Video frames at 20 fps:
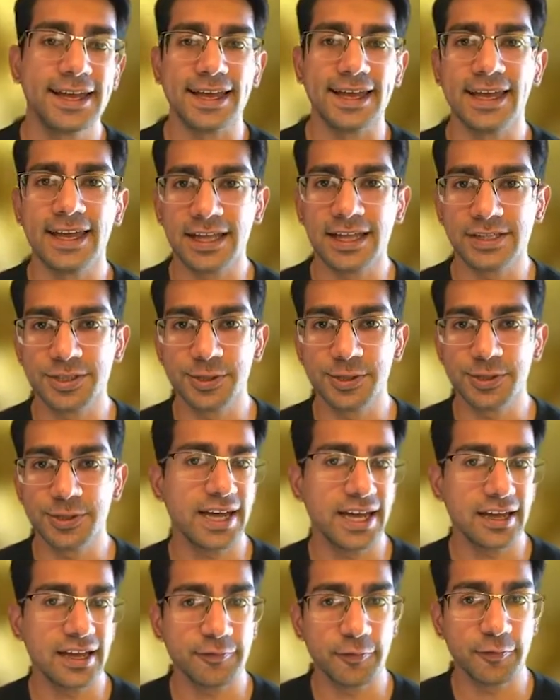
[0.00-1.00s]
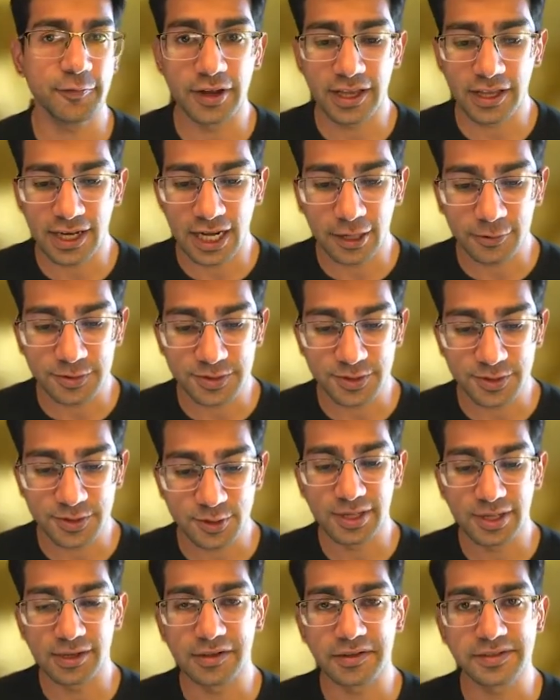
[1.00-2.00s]
and you have 48 hours
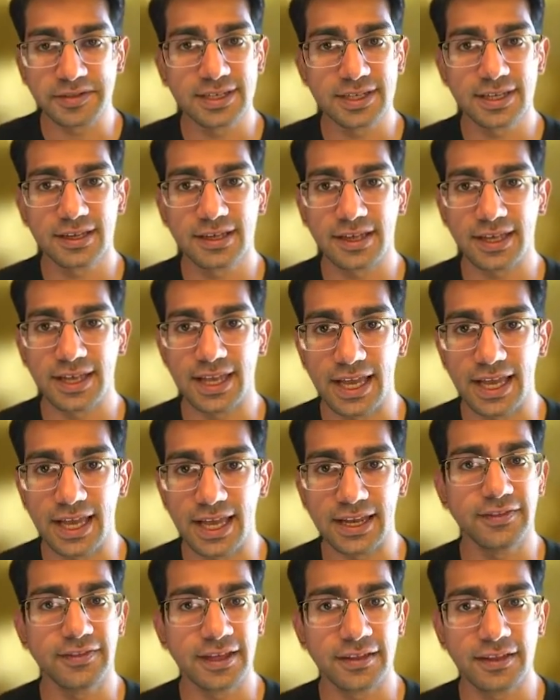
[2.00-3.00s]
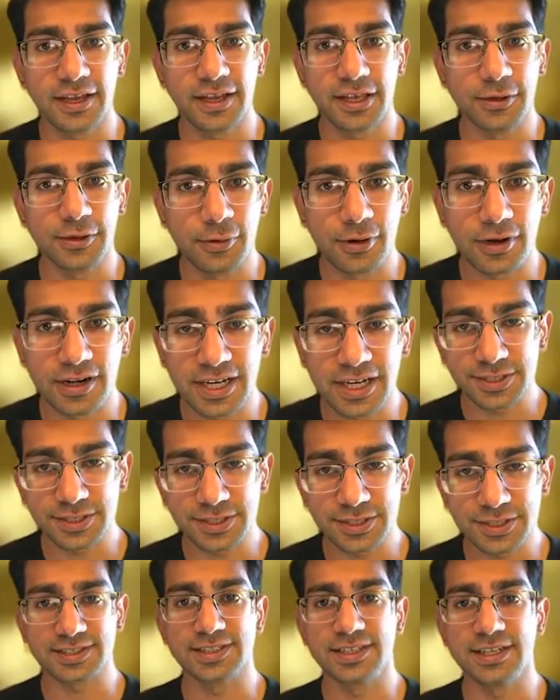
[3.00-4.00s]
to build anything that you are
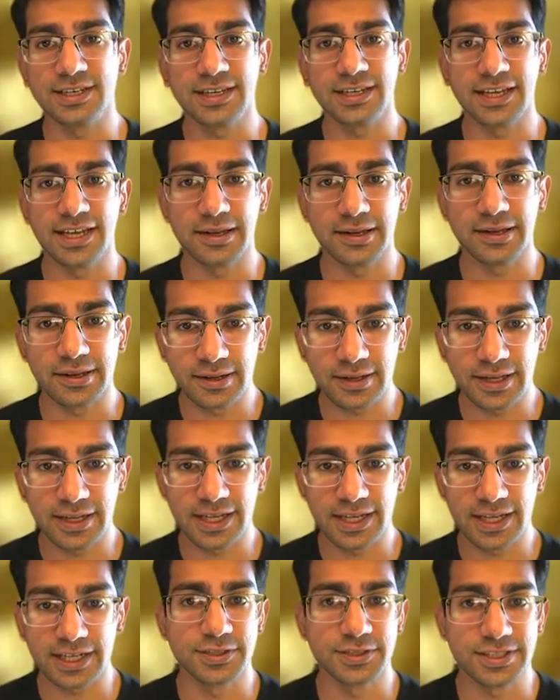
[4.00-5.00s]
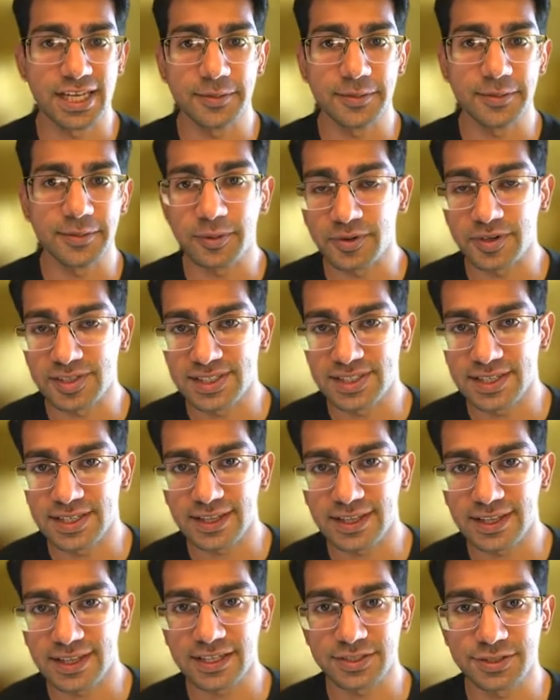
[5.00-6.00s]
interested in and get to demo and
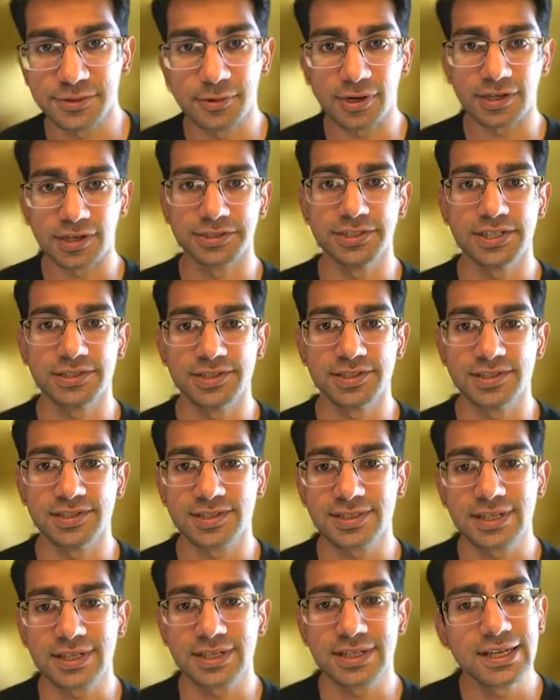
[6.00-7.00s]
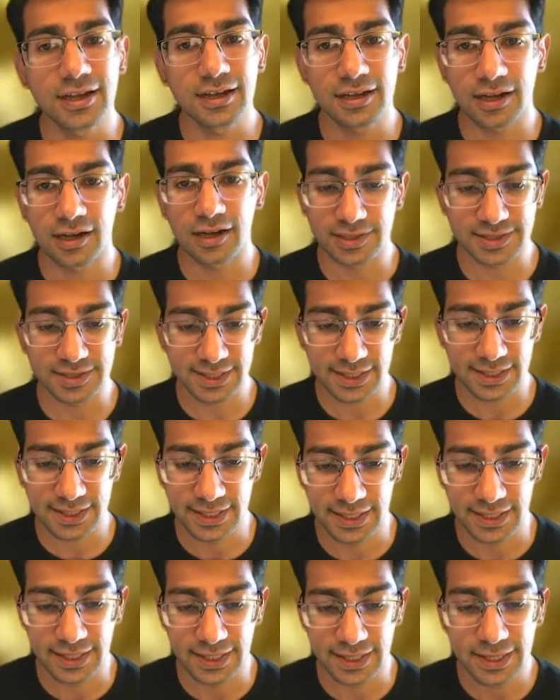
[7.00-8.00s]
present that to our judges on
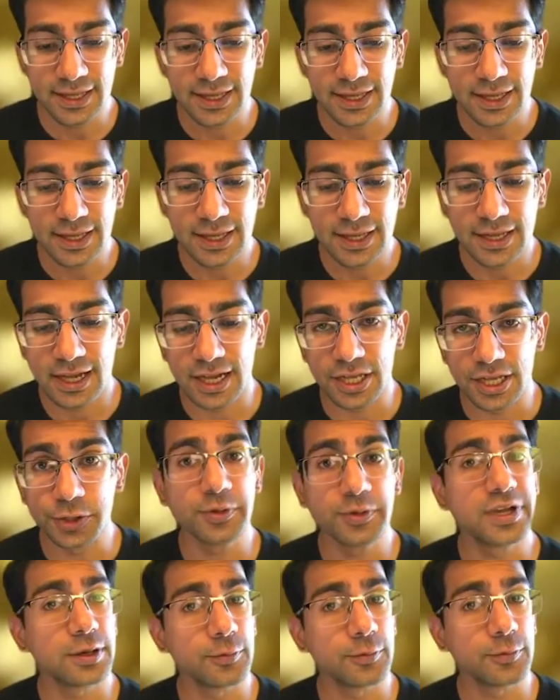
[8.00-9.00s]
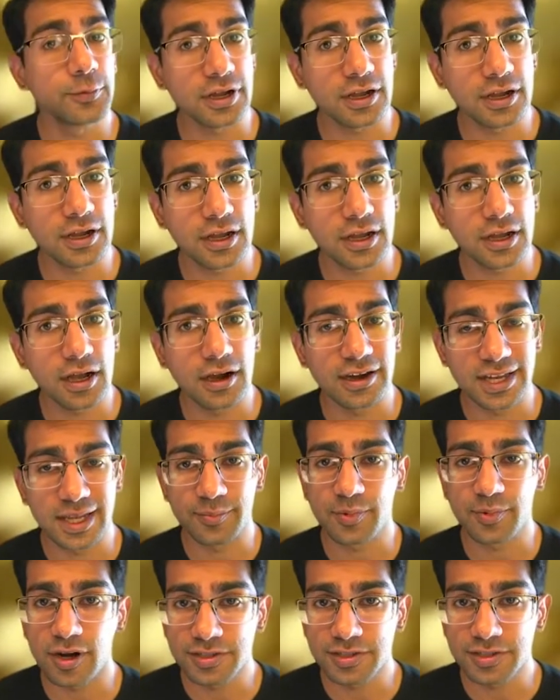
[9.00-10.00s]
Sunday. You can work on a
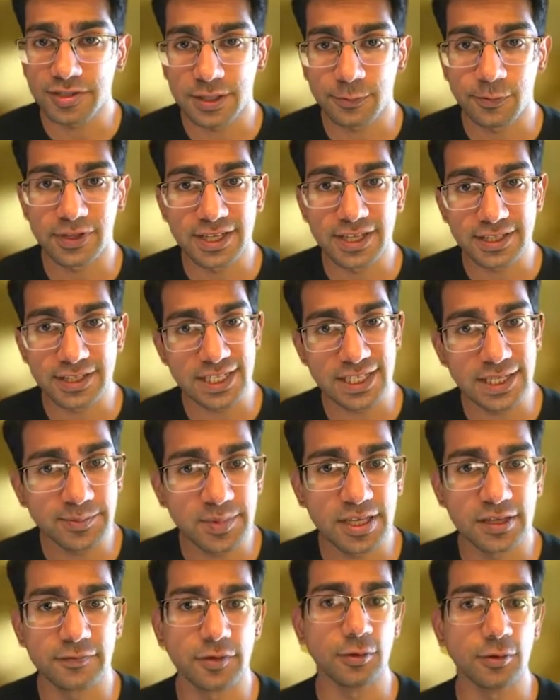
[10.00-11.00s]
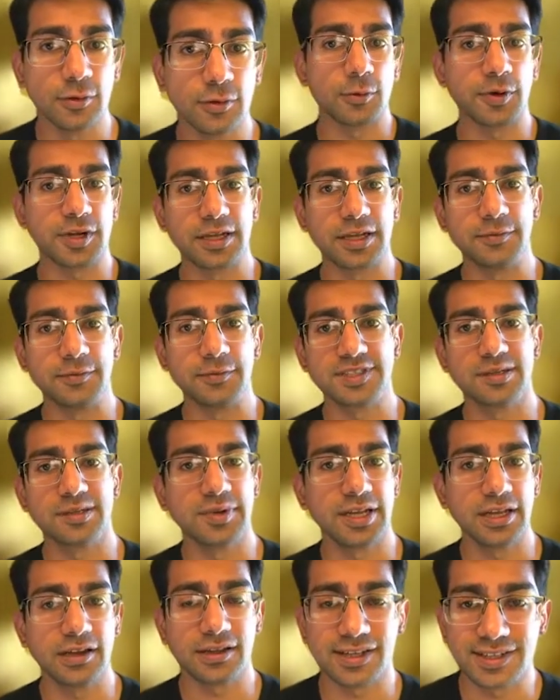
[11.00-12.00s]
project with a team. If you are working with
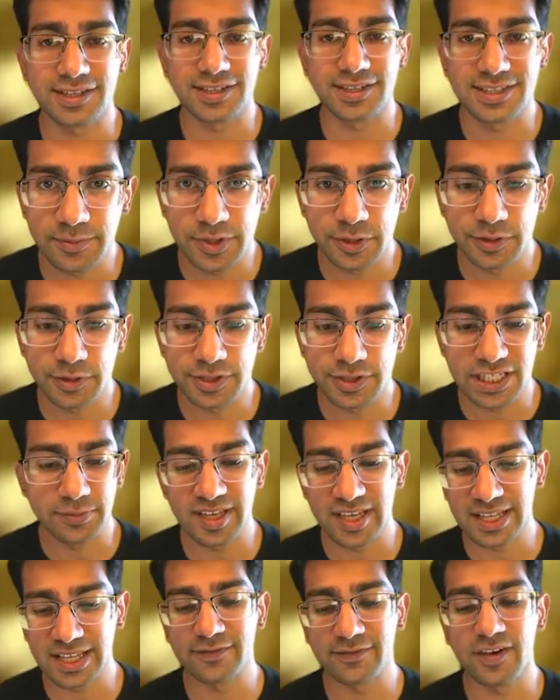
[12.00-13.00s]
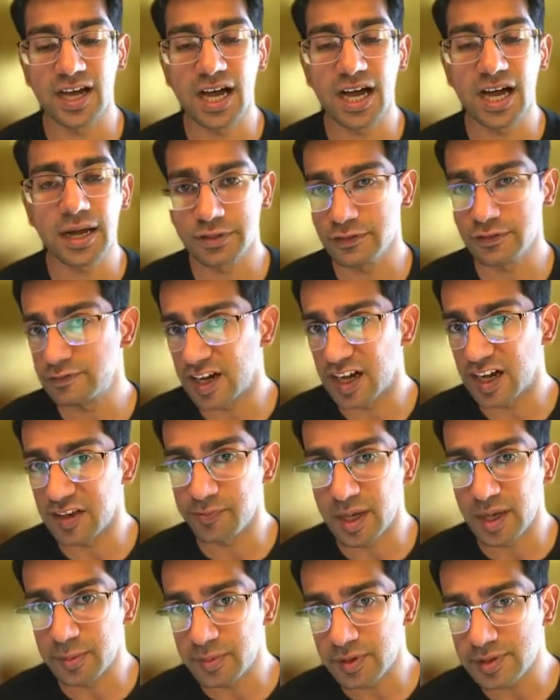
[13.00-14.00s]
somebody on a team, your team can have up to
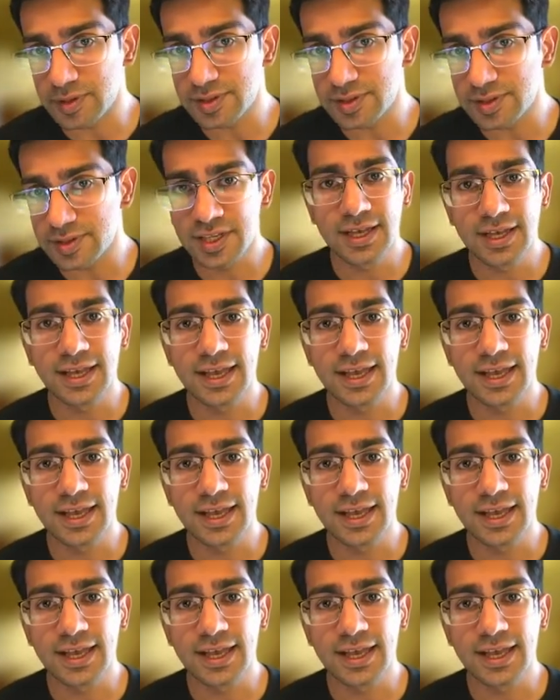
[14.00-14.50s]
5 members.